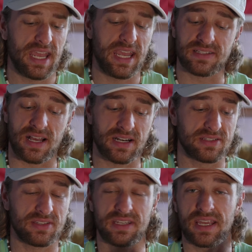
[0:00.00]
It's
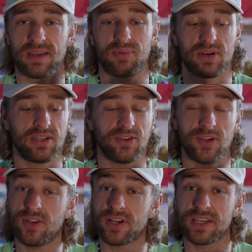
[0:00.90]
honestly a pretty
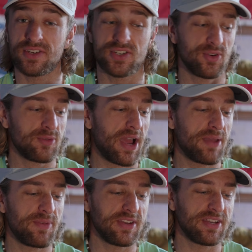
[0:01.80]
good looking shoe in
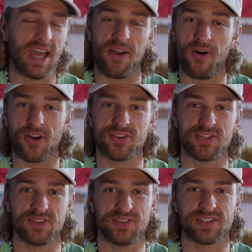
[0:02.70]
my opinion. Not all
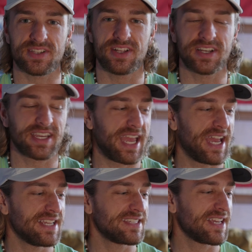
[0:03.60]
shoes look
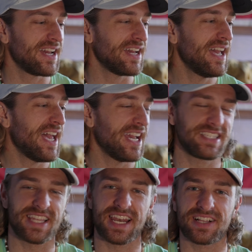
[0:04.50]
as
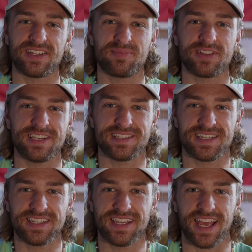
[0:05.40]
aesthetically
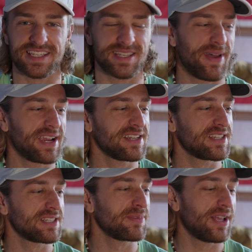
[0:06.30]
pleasing as the
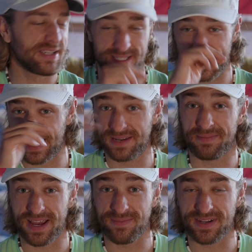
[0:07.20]
Pegasus Plus, in
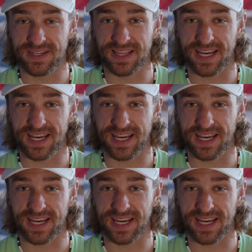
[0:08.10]
my opinion.